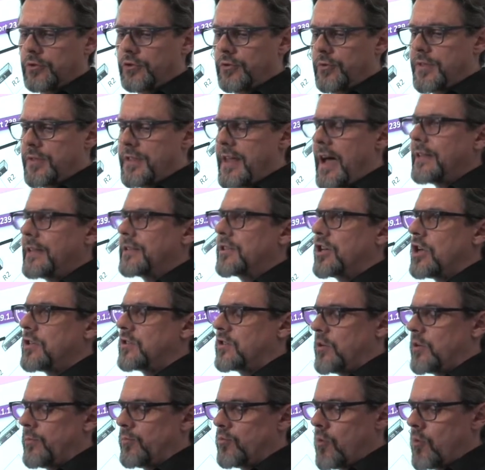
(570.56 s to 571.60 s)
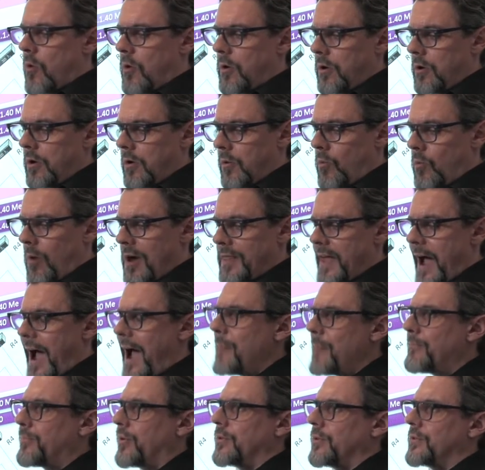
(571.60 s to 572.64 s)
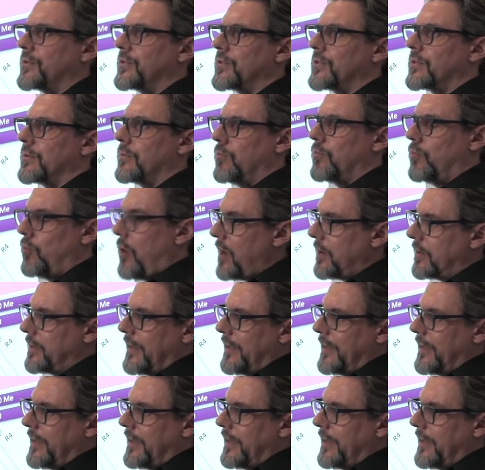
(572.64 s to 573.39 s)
to that custom wall. What happens? Well,